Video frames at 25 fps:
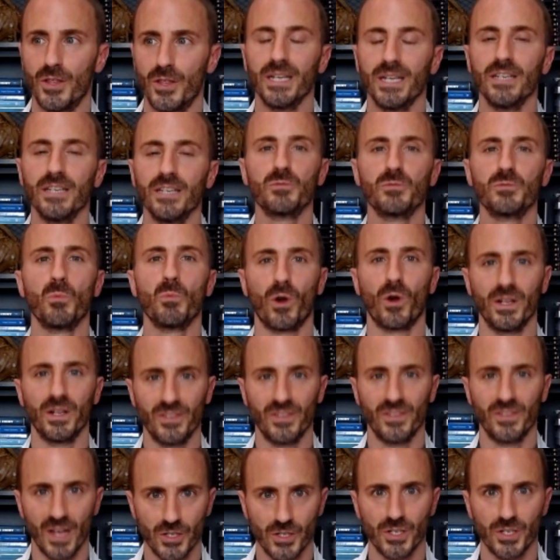there is
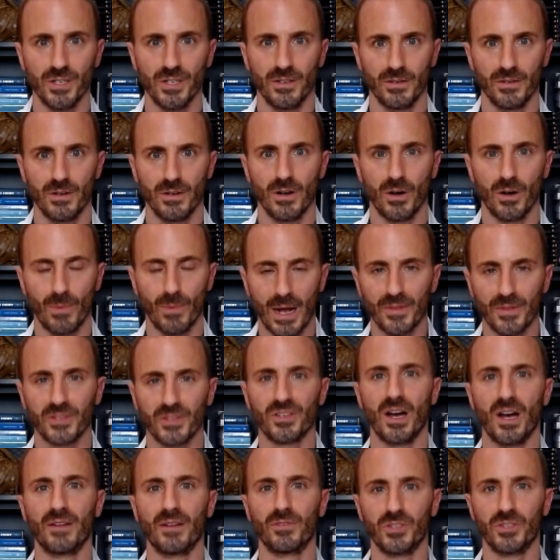more attention
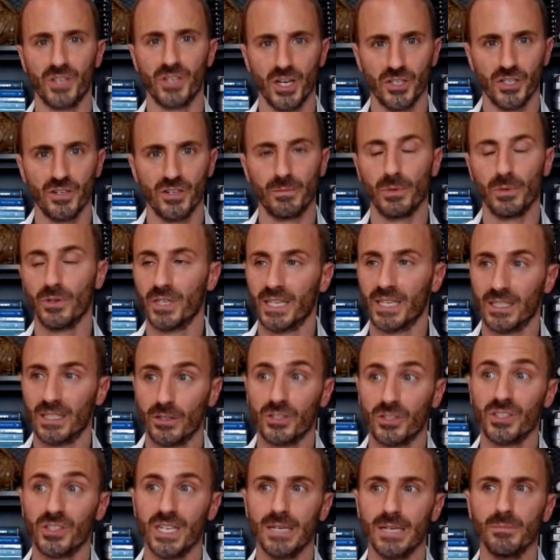around this conversation of
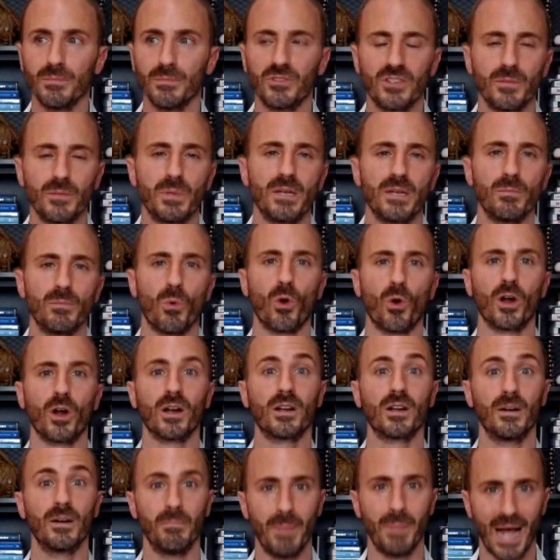bullying. There seems to be
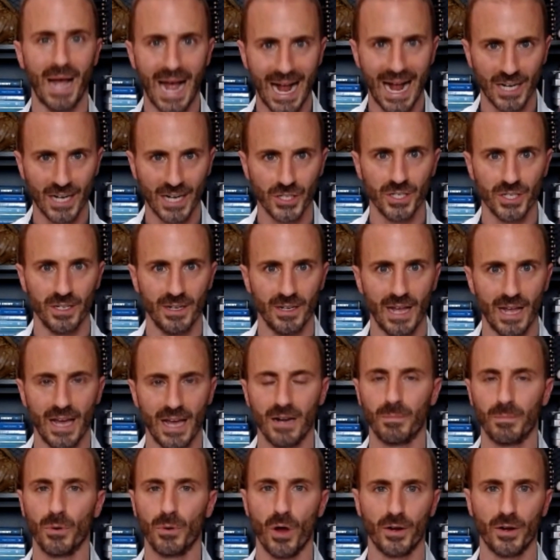more compassion
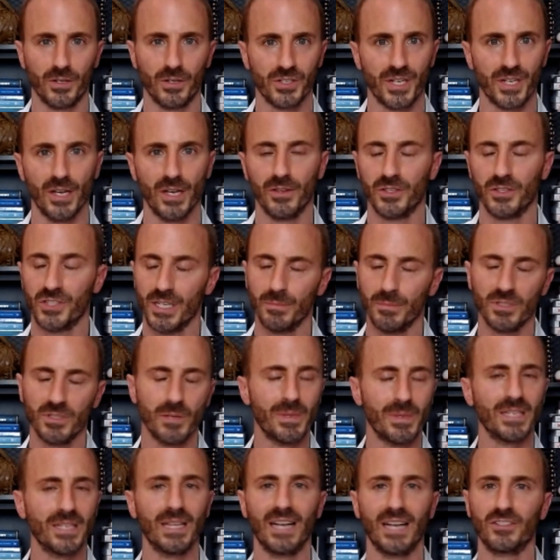at a broader scale. There seems
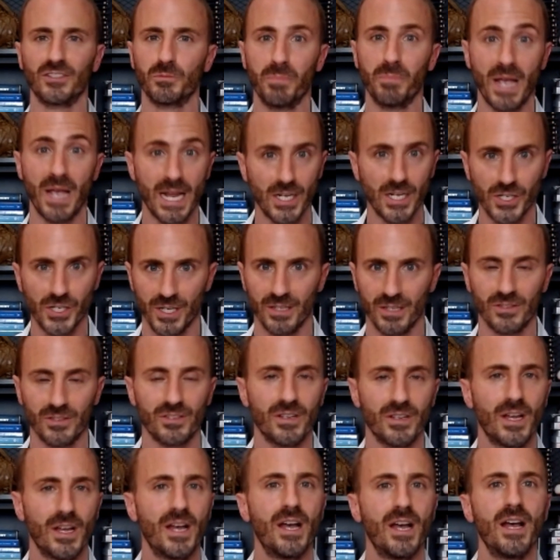to be less
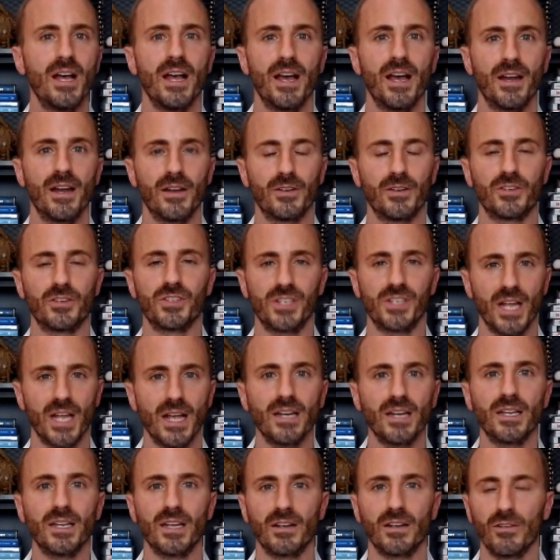patience and
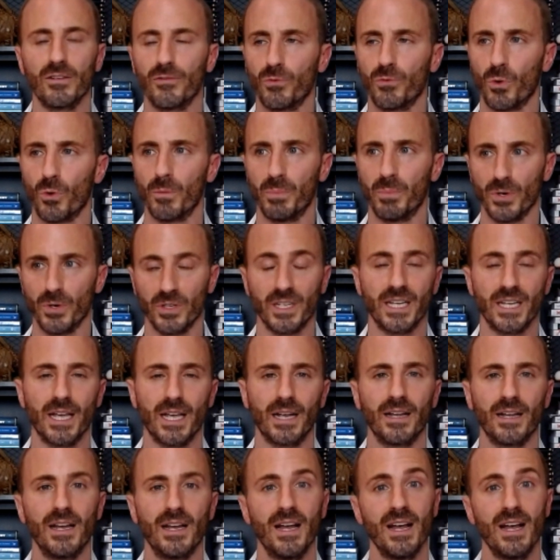understanding for
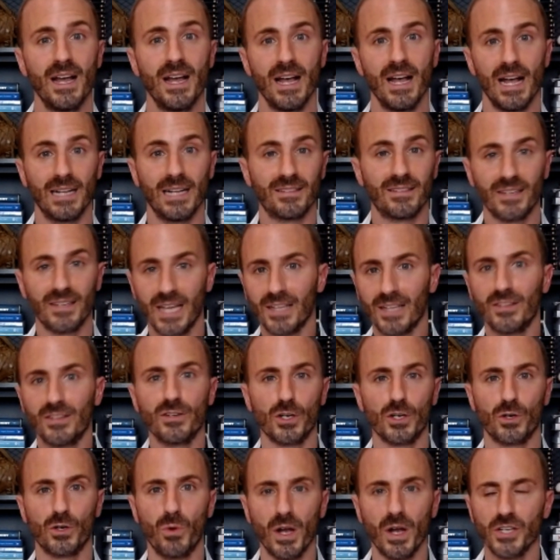bullying. And to get
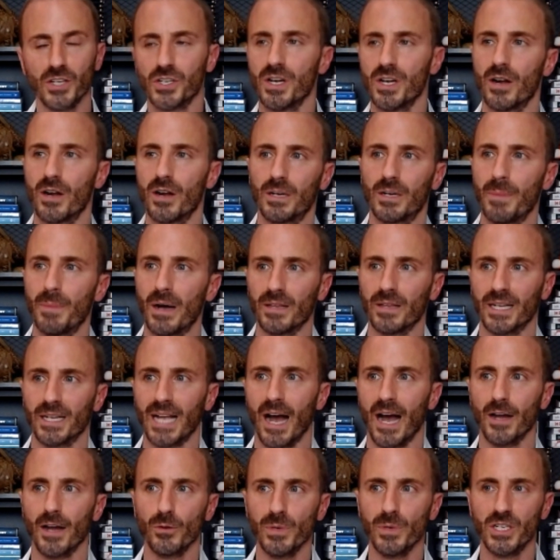to your question, Eric, about
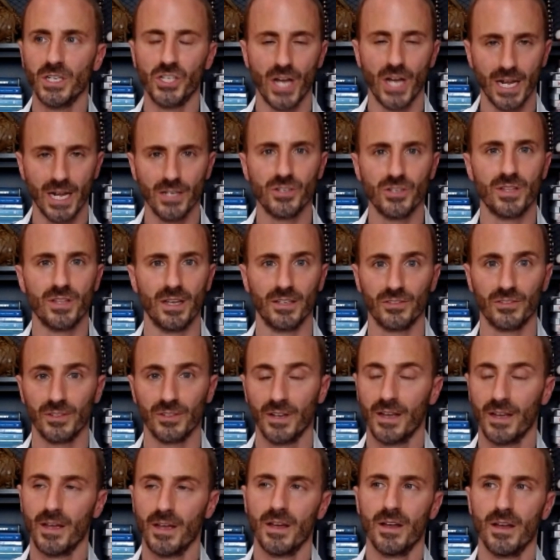like, how do we change
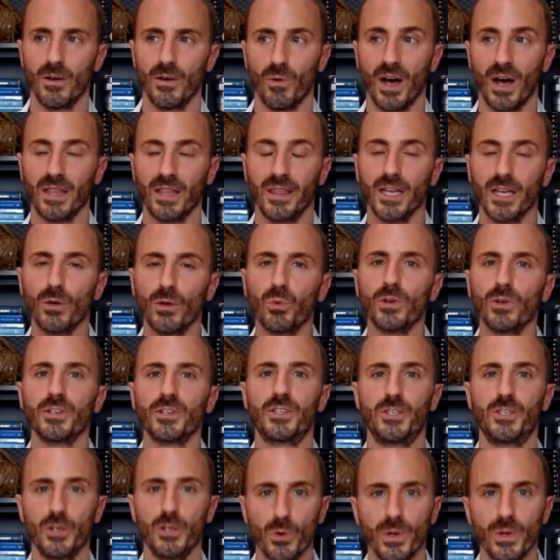this? Well, I think
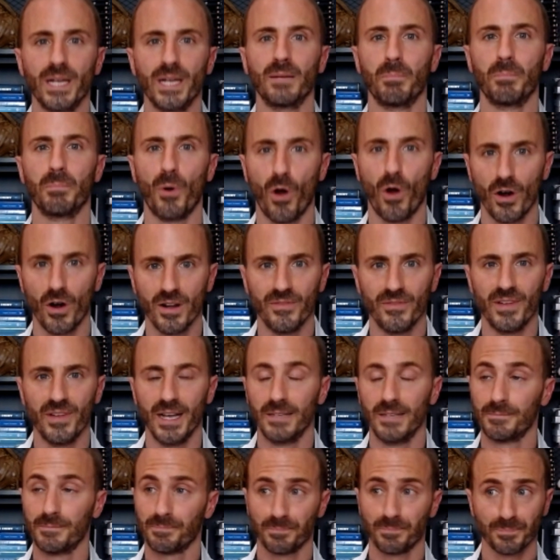we're doing part of
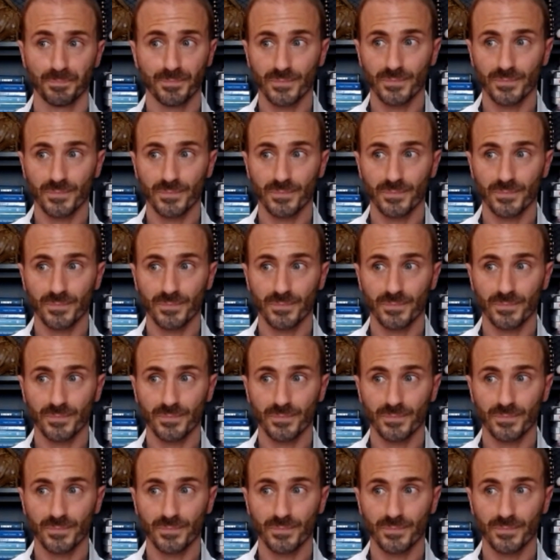it,